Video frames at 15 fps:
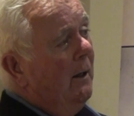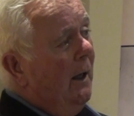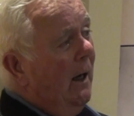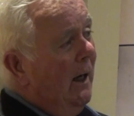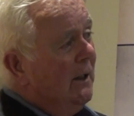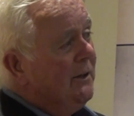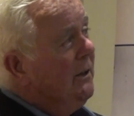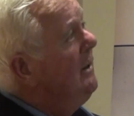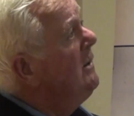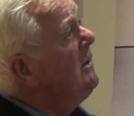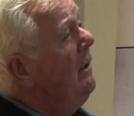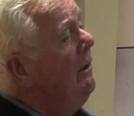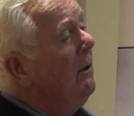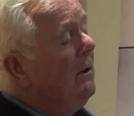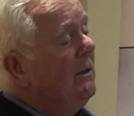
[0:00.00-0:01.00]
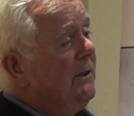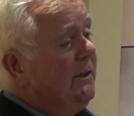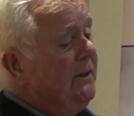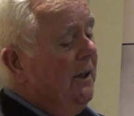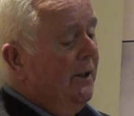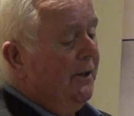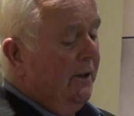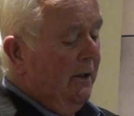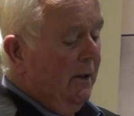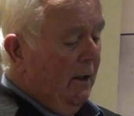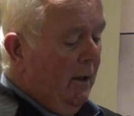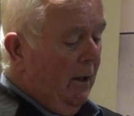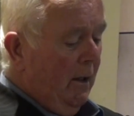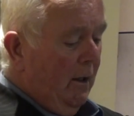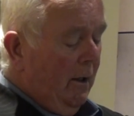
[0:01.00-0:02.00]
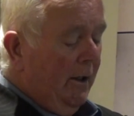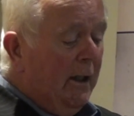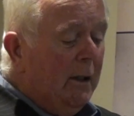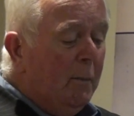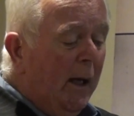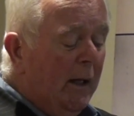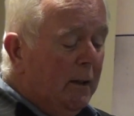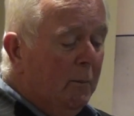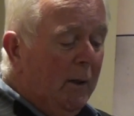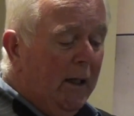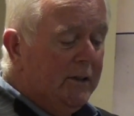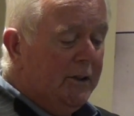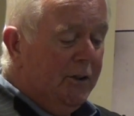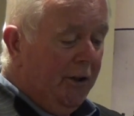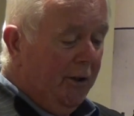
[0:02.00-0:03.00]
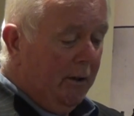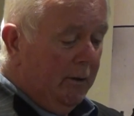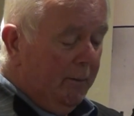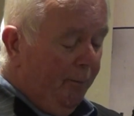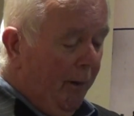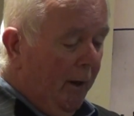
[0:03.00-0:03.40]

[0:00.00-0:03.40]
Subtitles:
Arts and Historical Society. I emailed them last year.